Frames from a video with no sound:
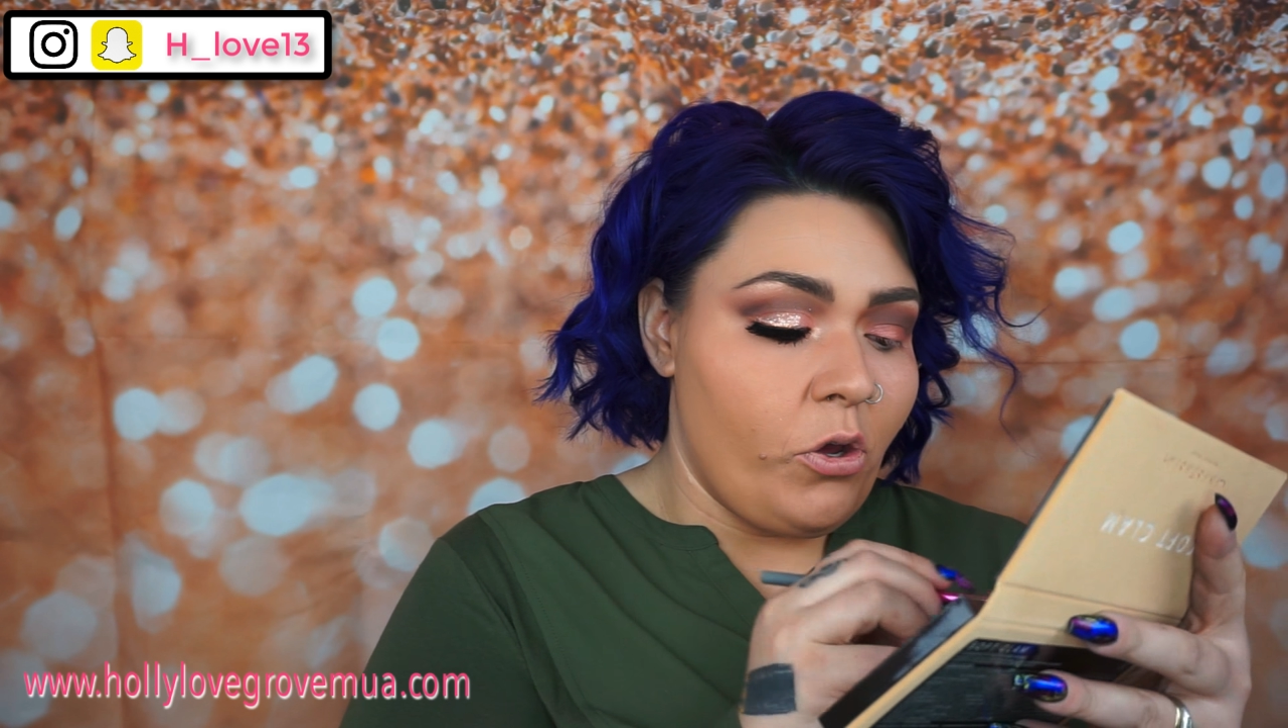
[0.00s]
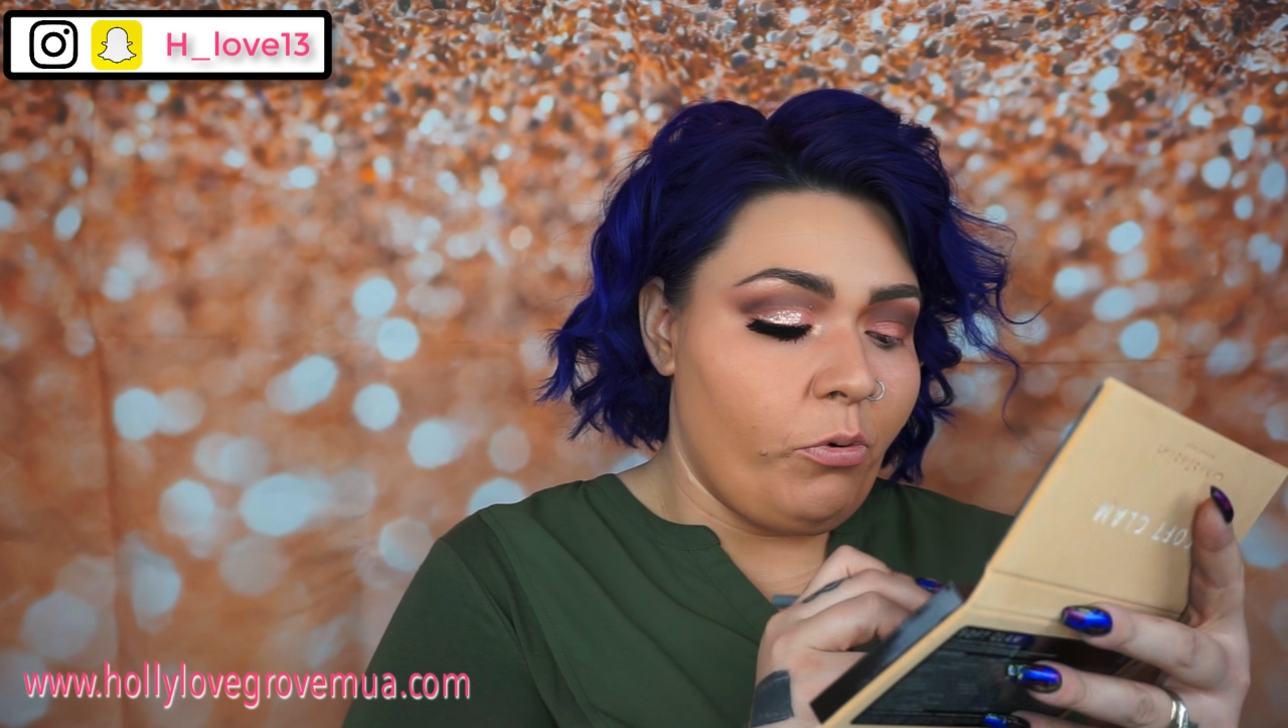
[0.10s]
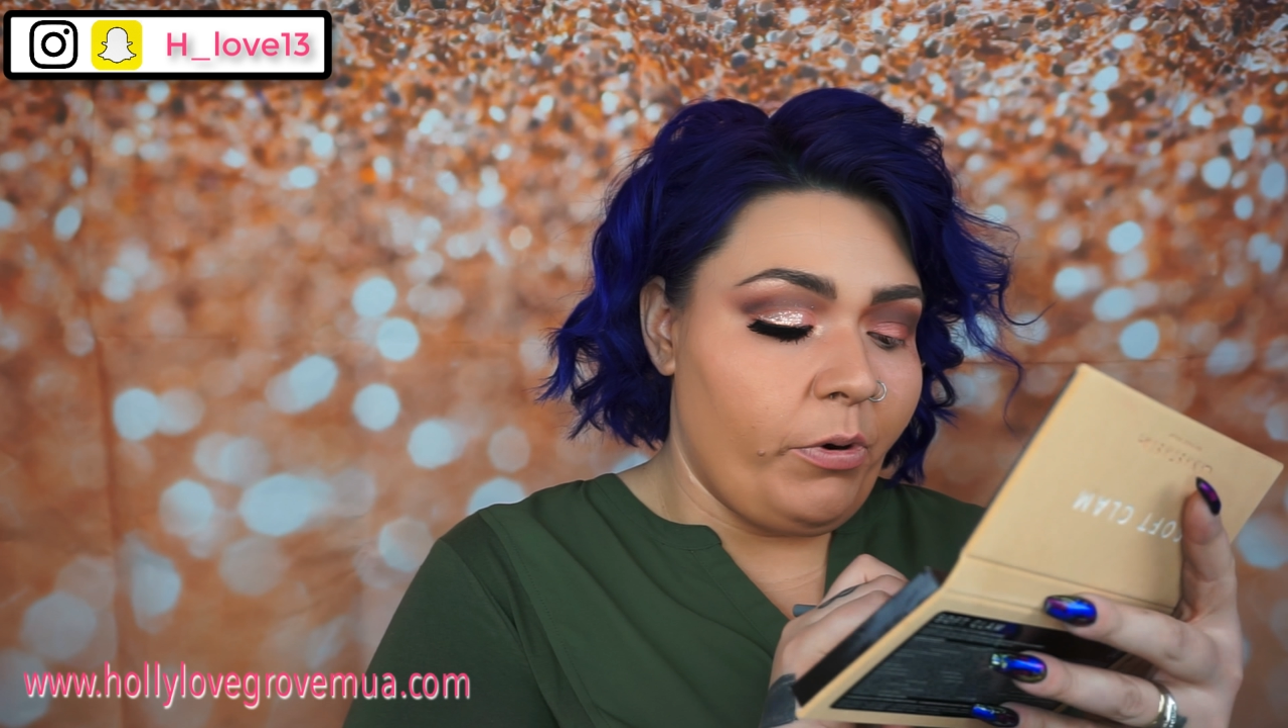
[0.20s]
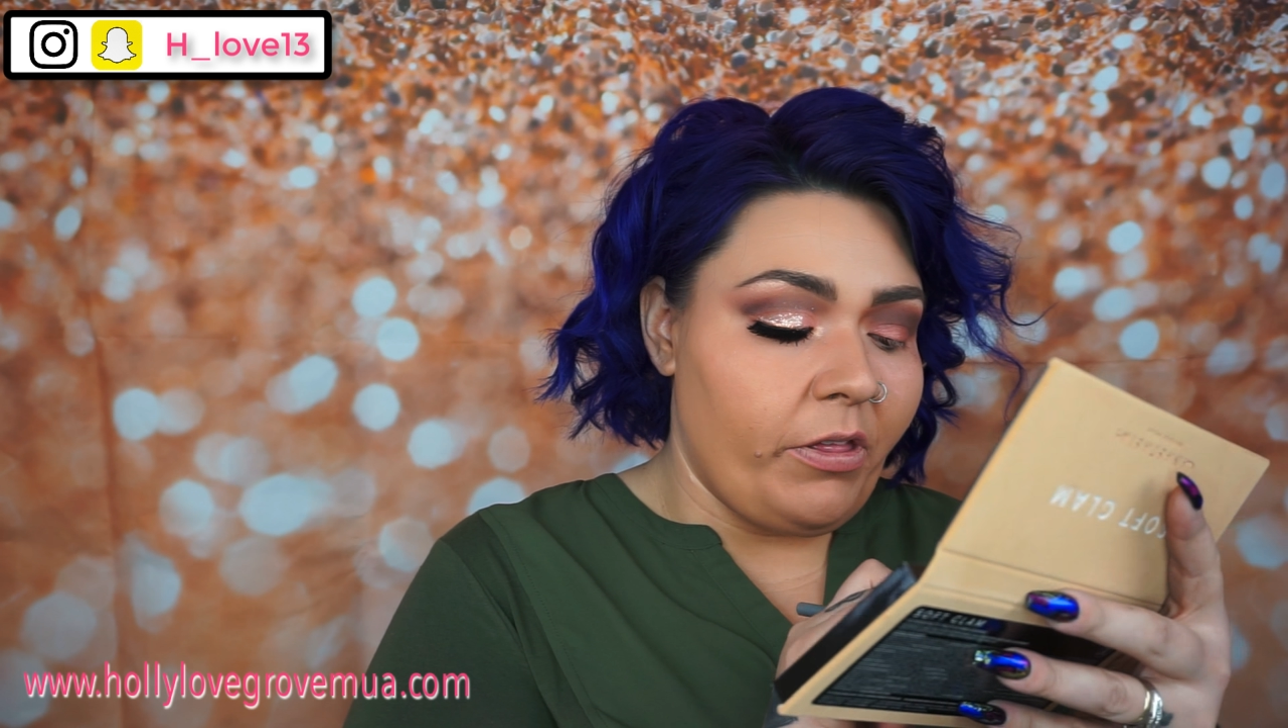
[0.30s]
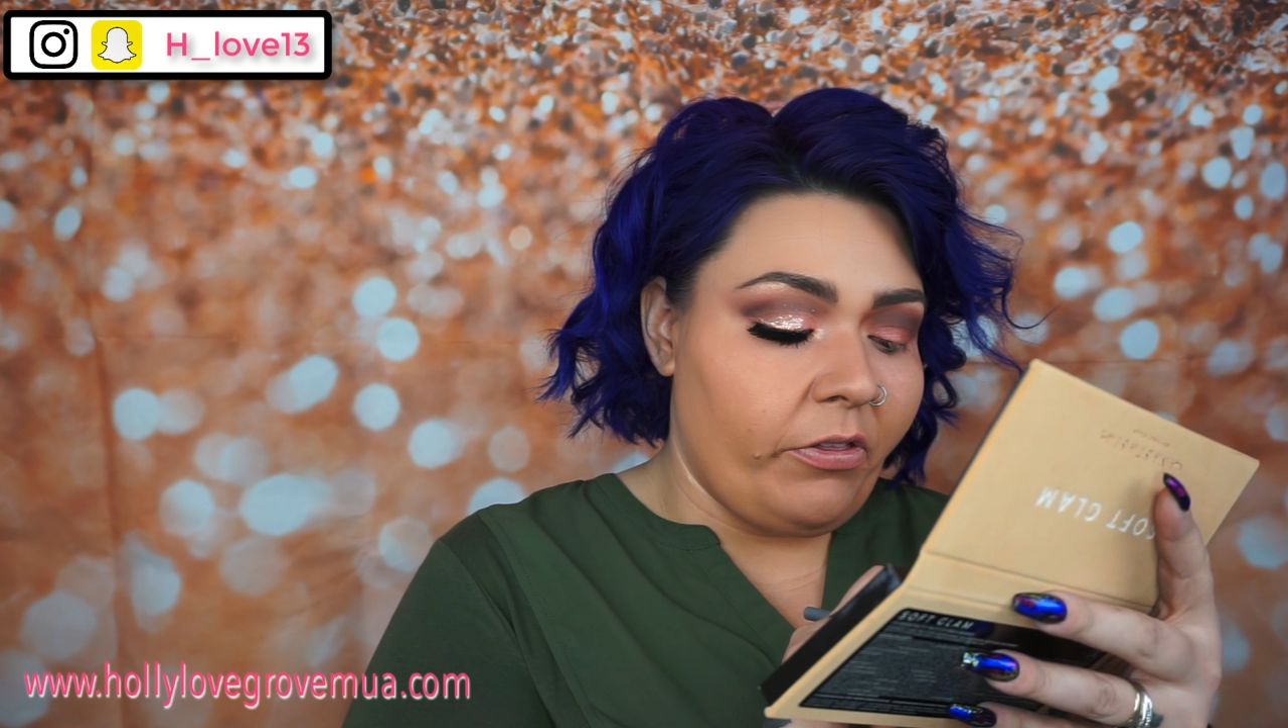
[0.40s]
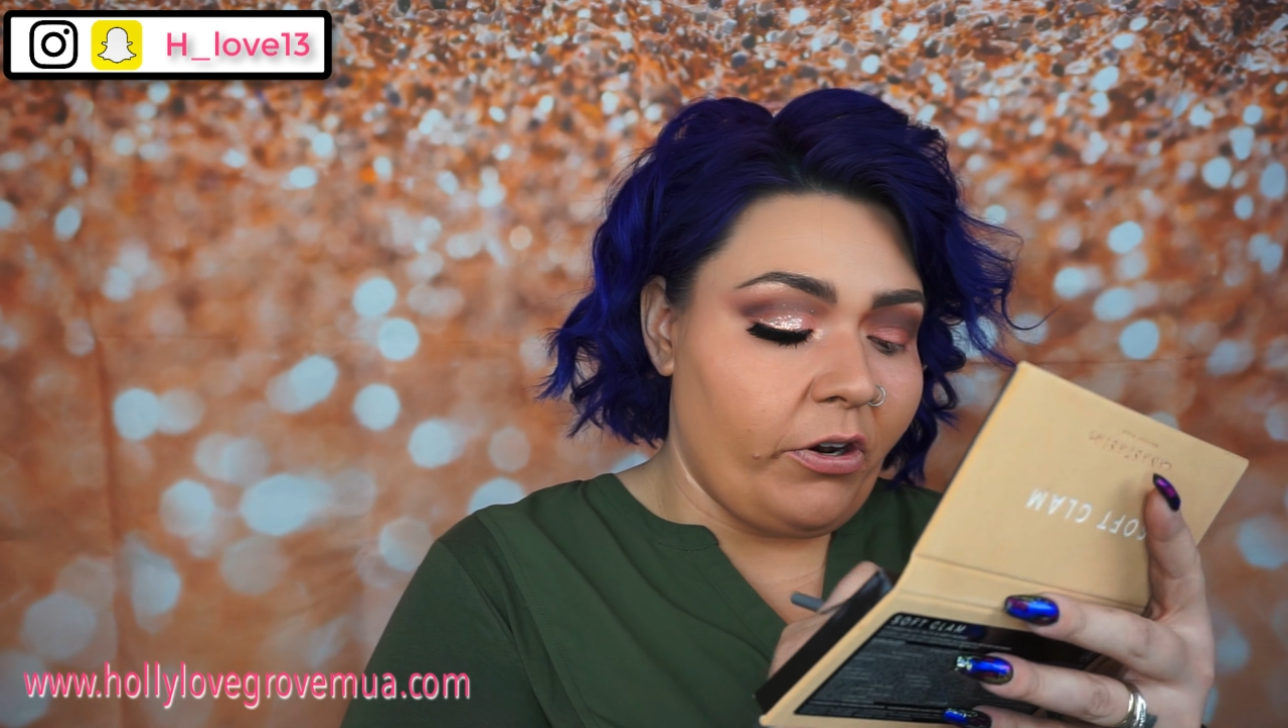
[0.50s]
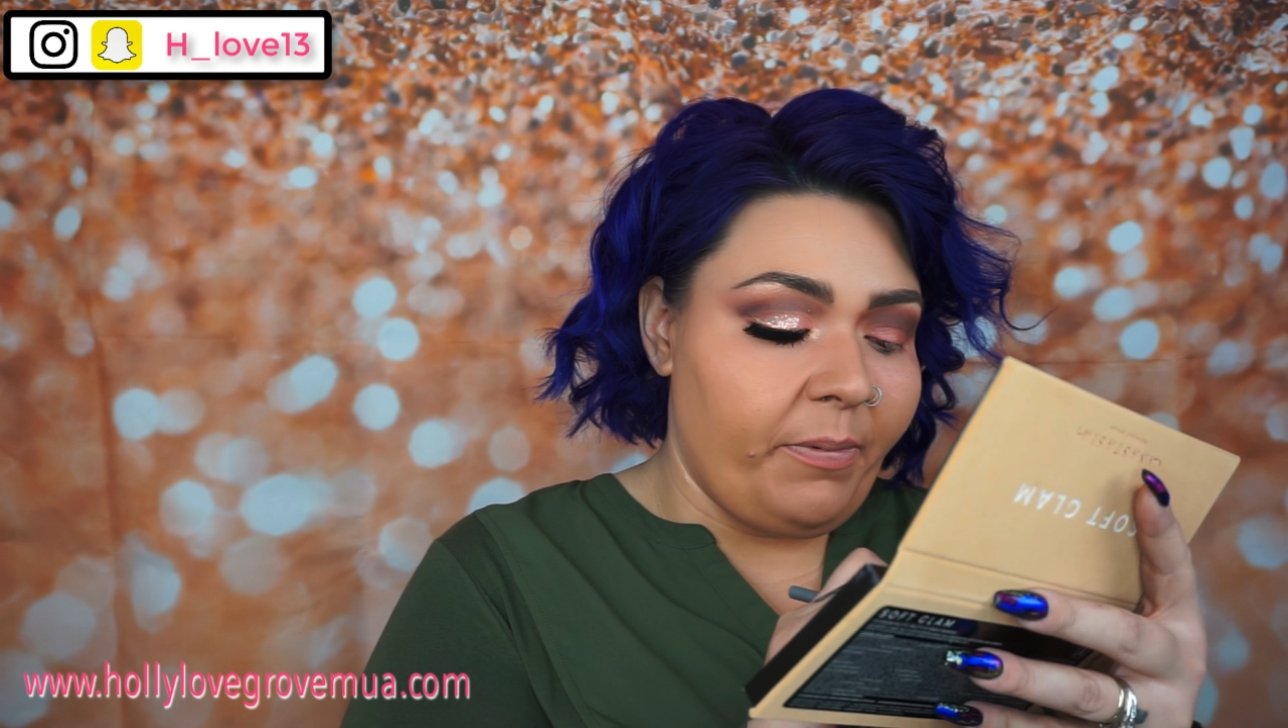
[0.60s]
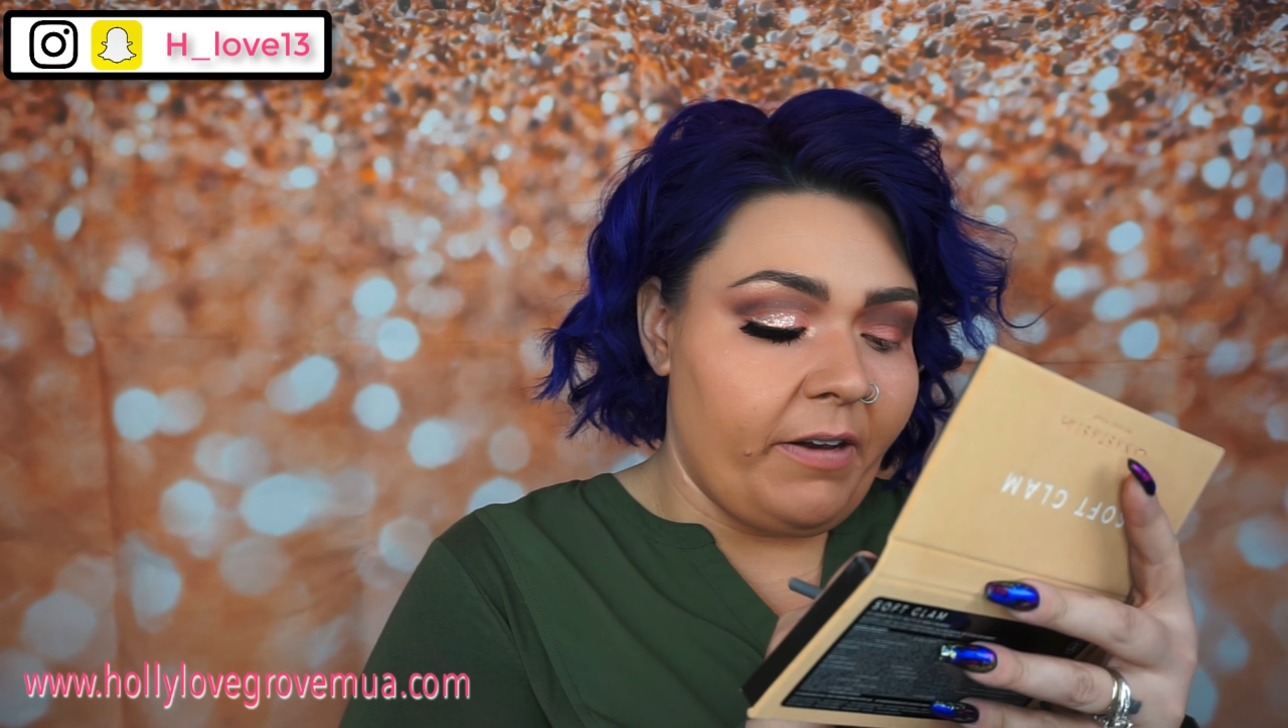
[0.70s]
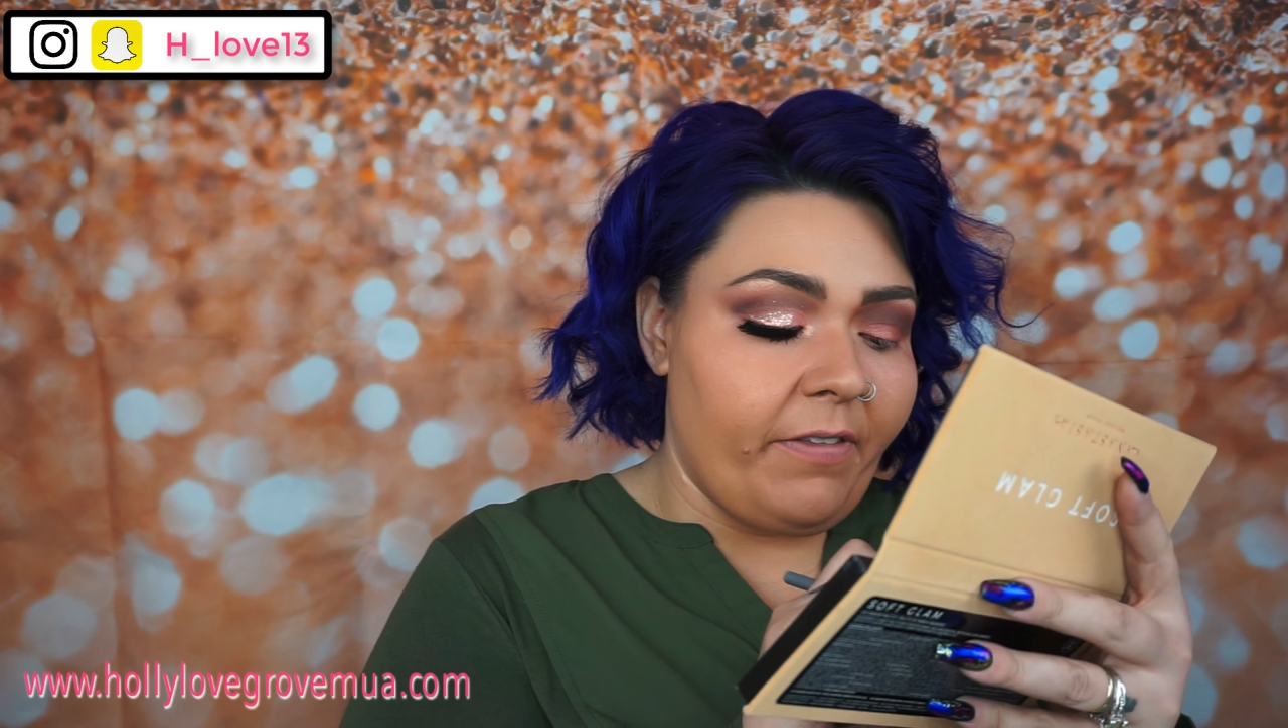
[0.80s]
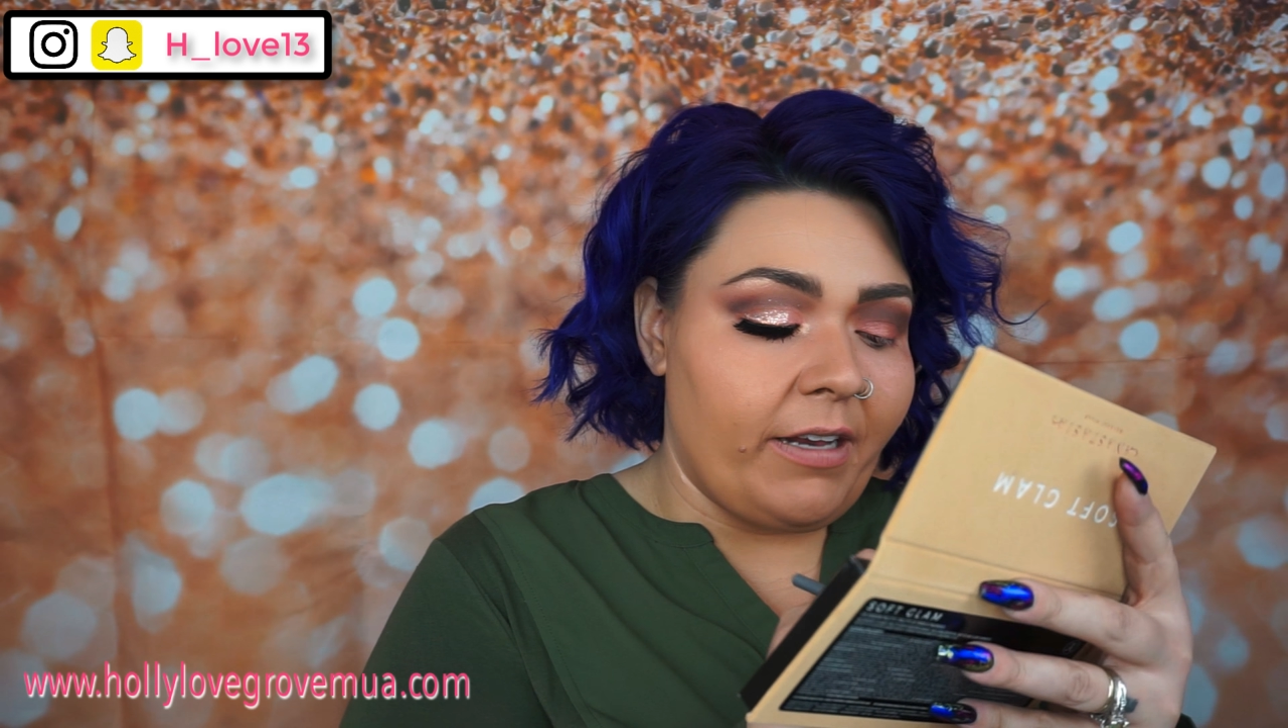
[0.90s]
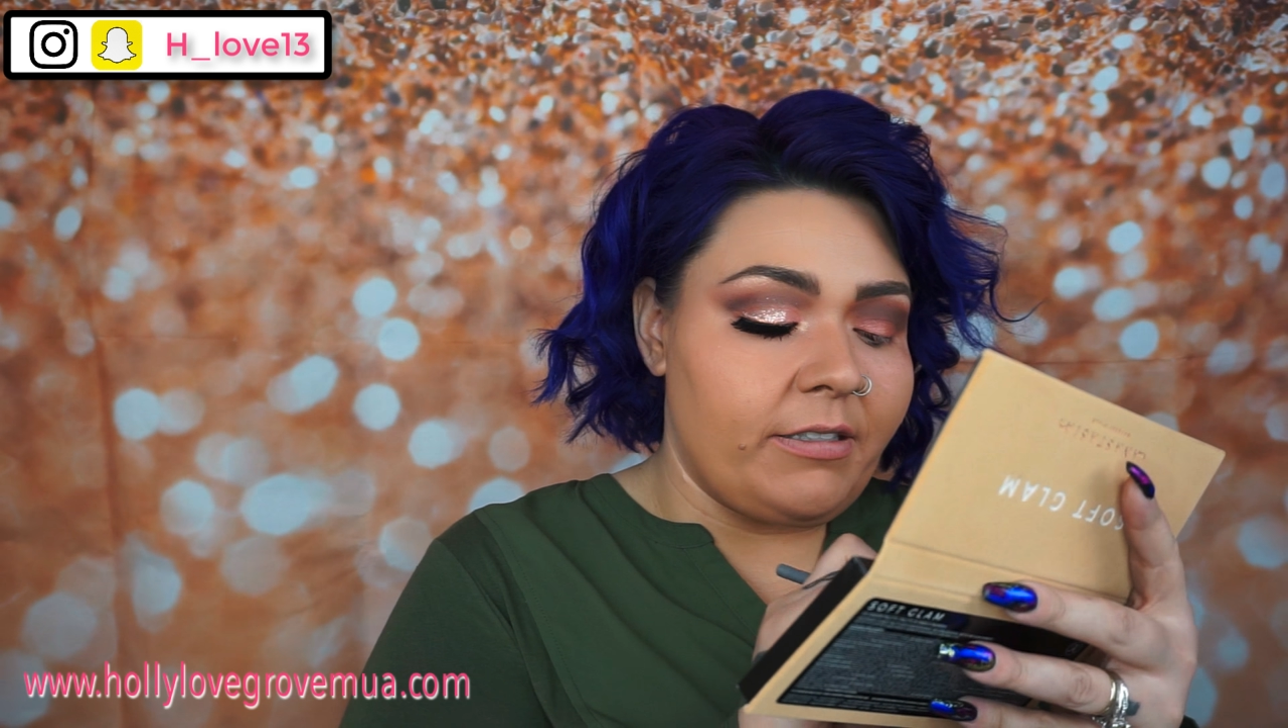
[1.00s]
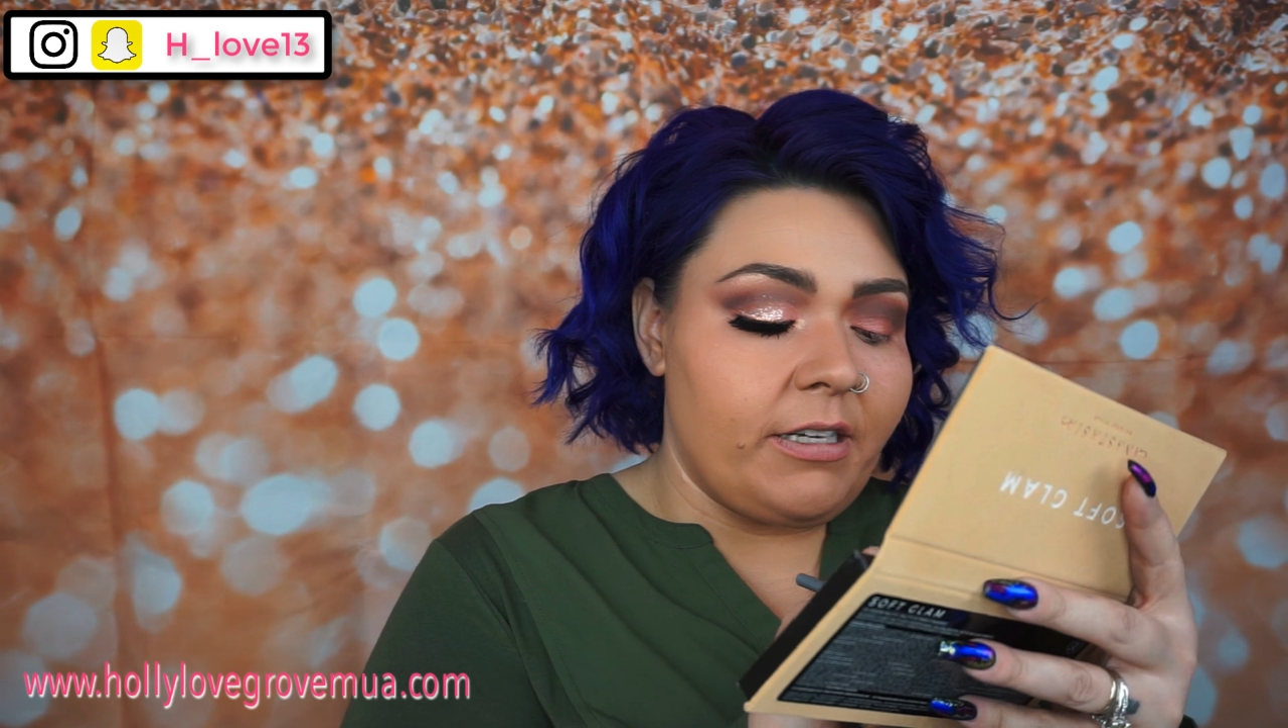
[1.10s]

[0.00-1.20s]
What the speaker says: with a little bit of that